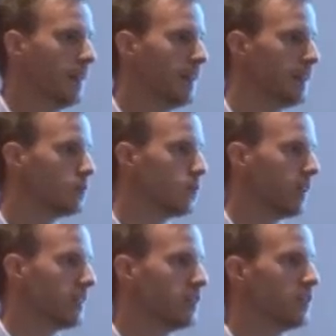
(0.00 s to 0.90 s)
In
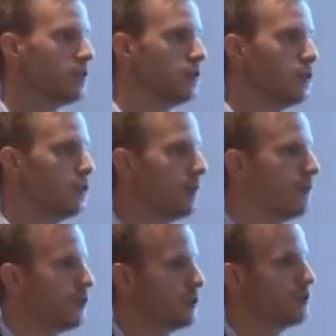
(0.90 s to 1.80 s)
relation to the
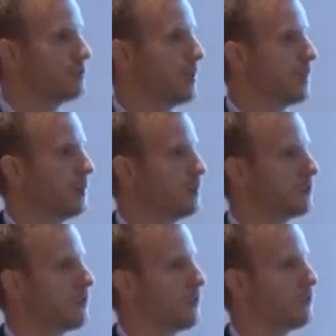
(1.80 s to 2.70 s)
first
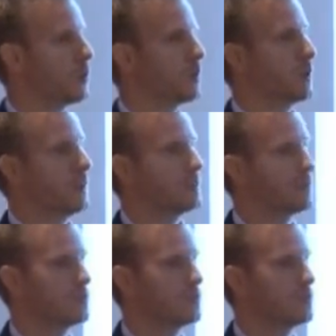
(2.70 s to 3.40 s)
parameter of the forward rate,